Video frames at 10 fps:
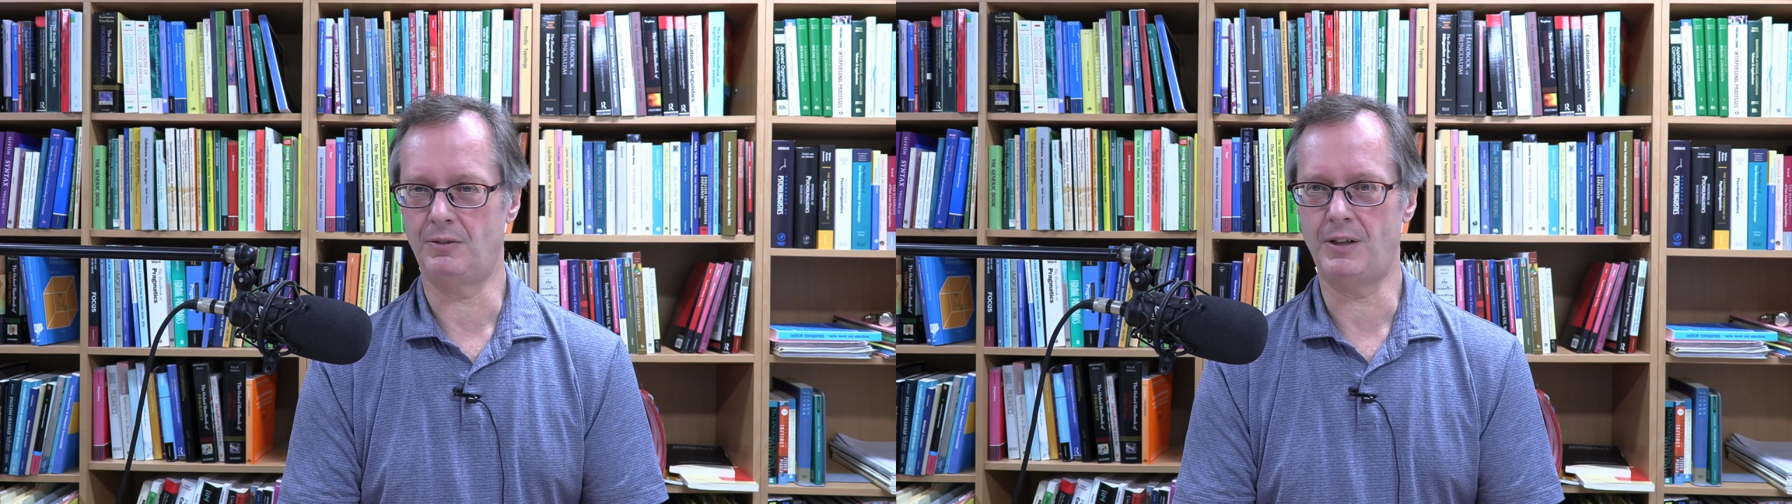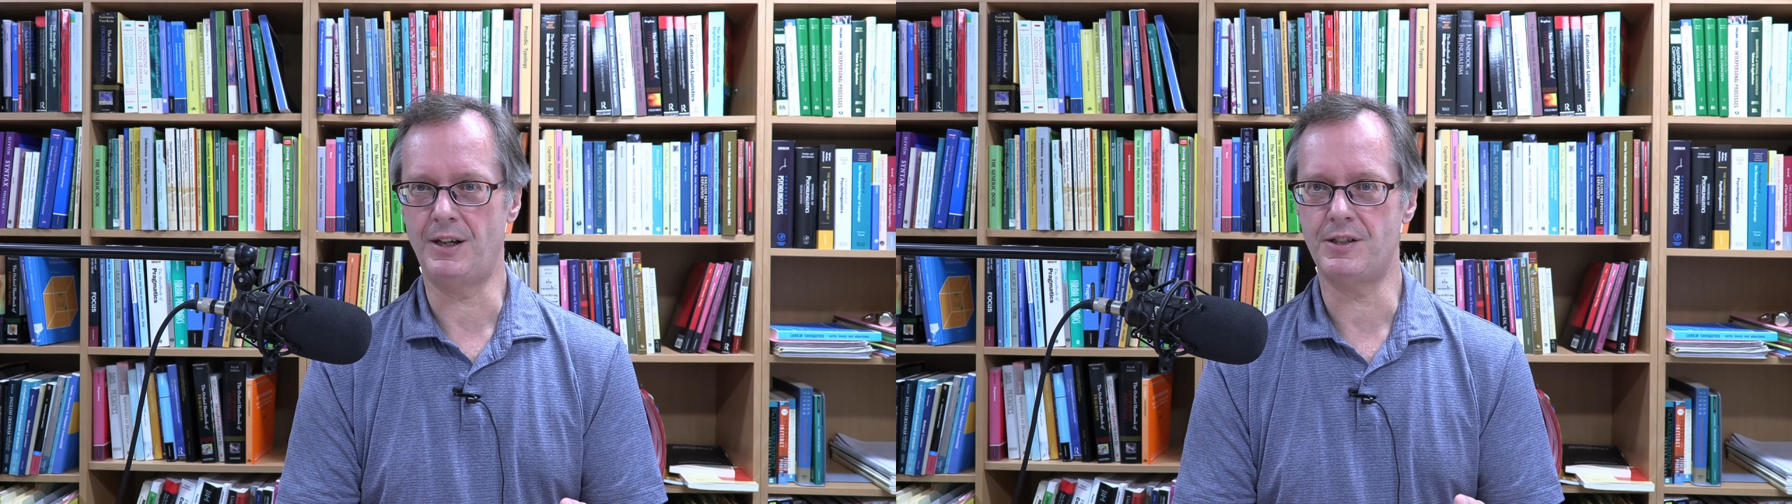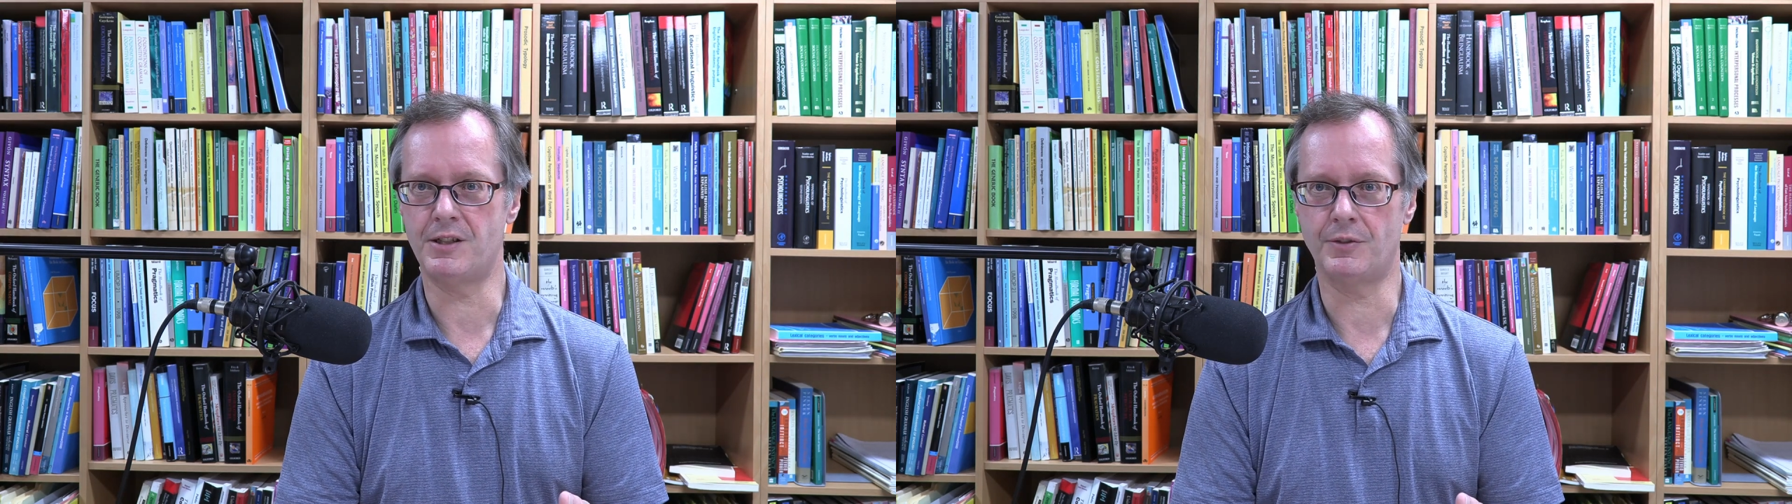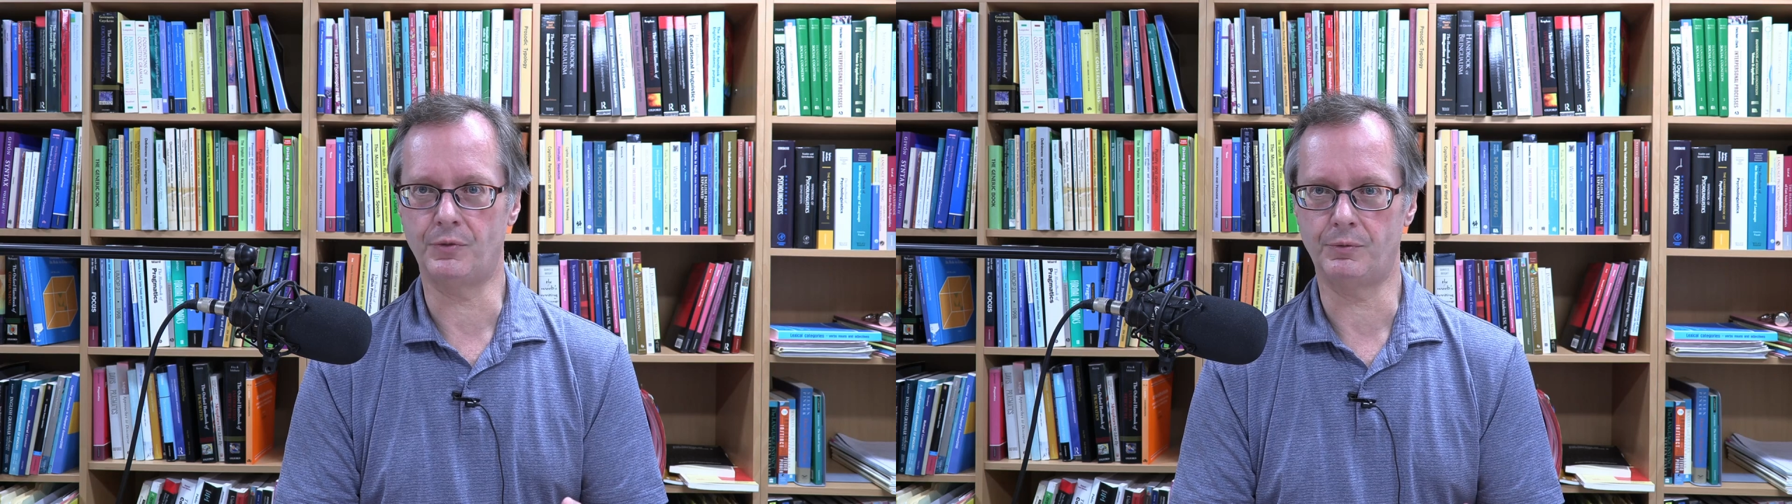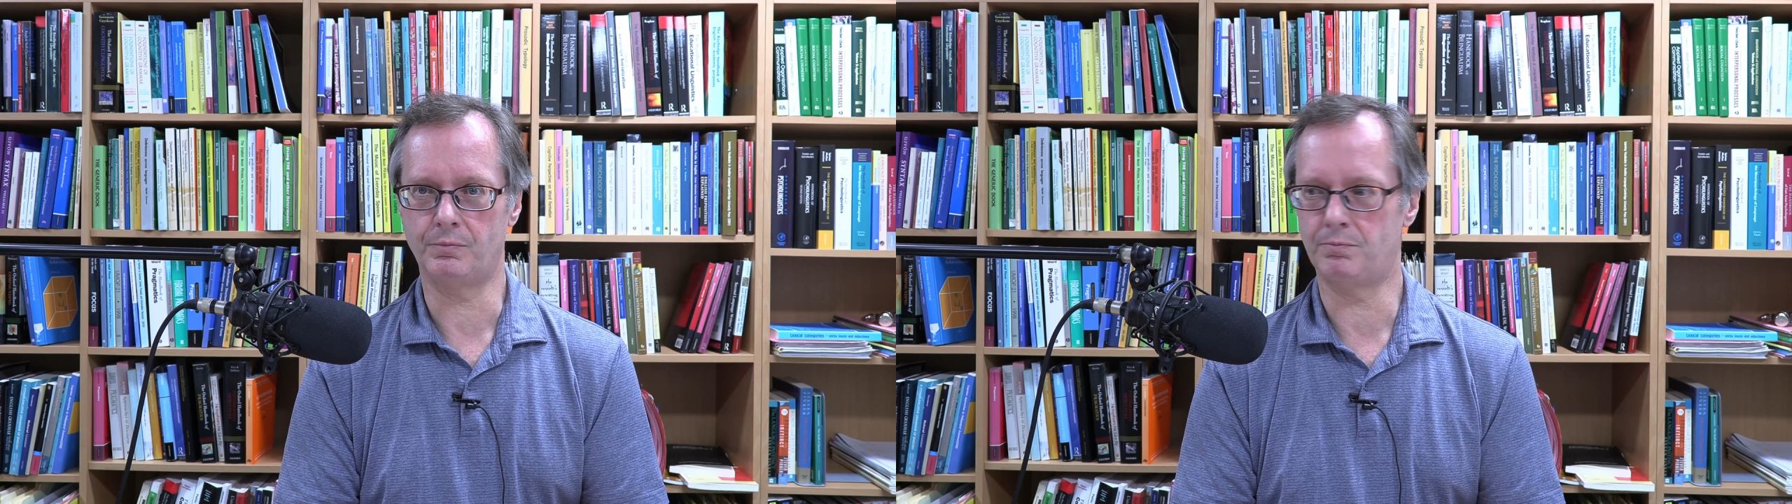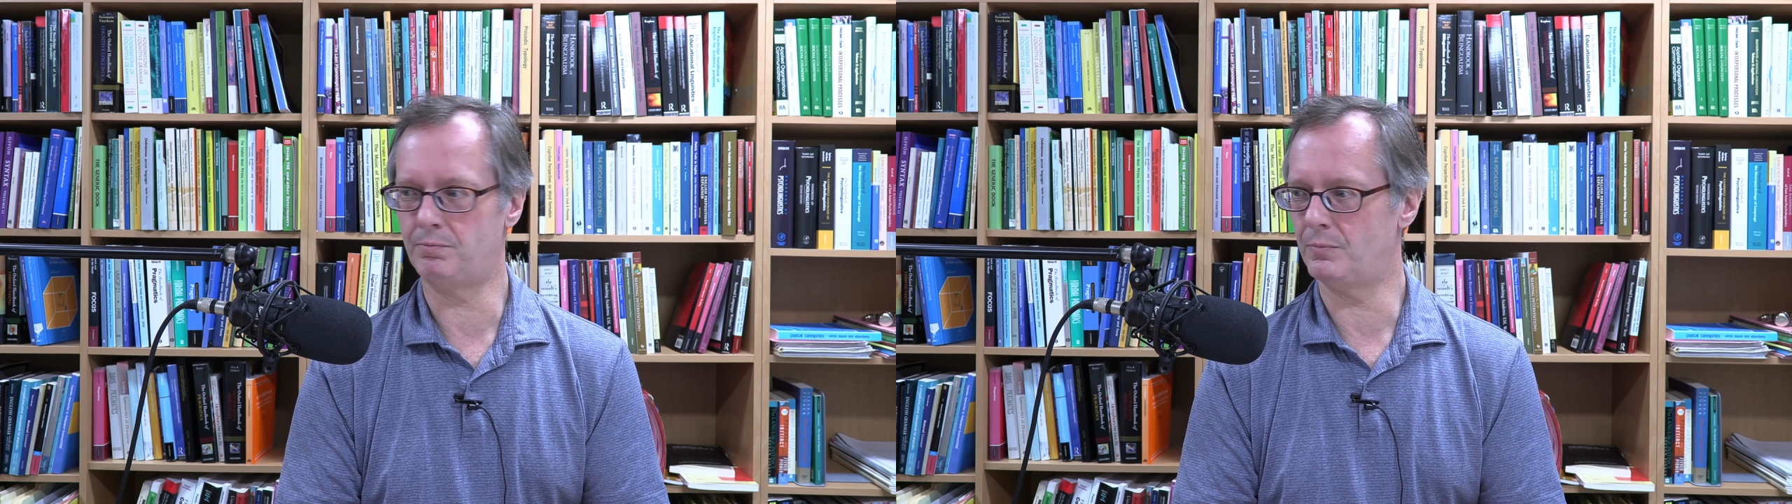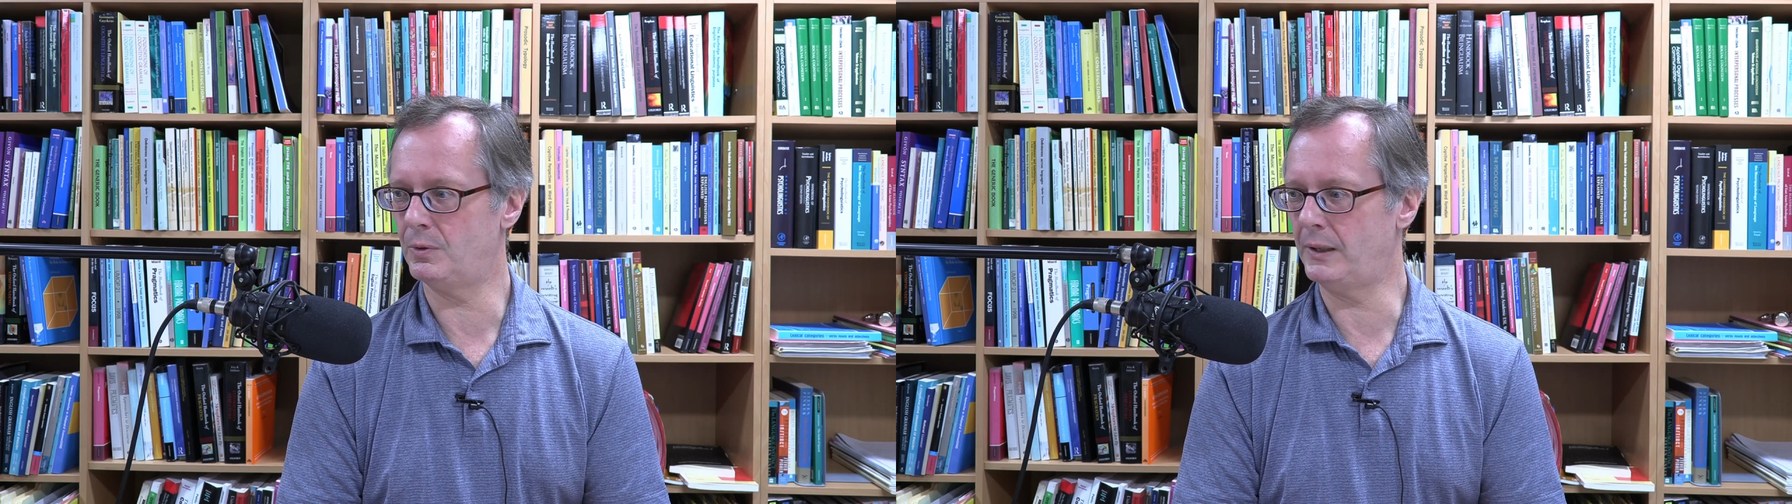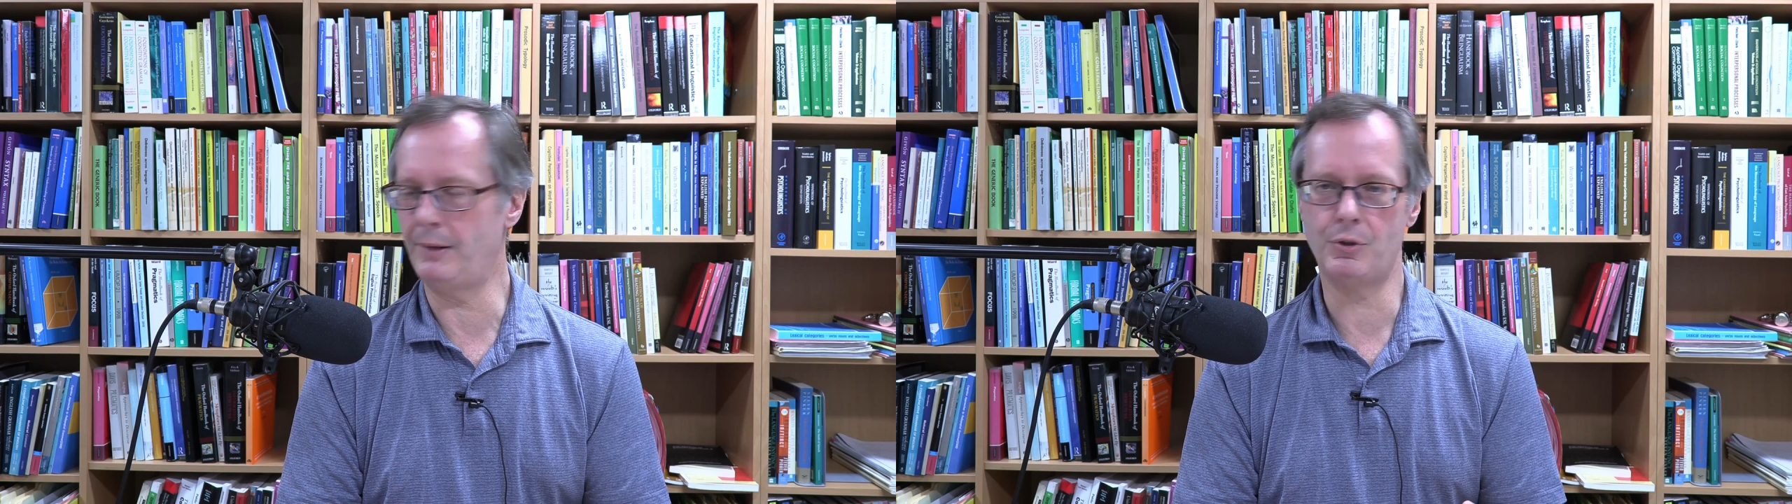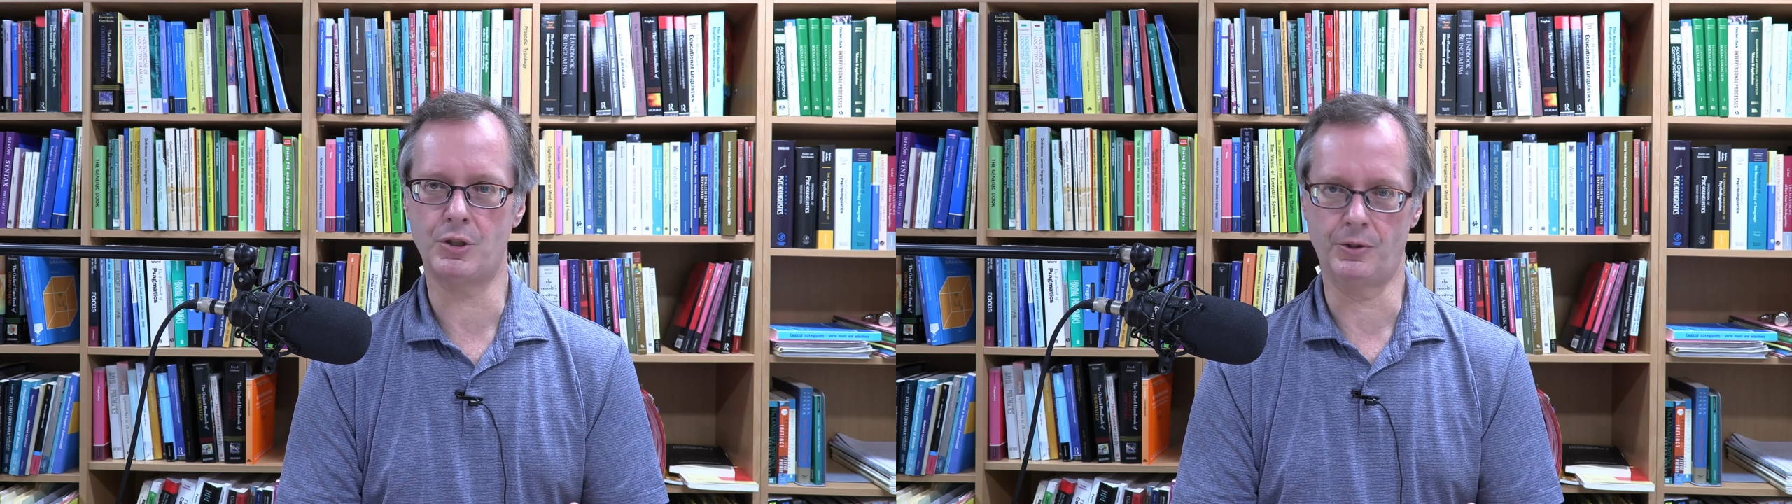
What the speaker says: cases of language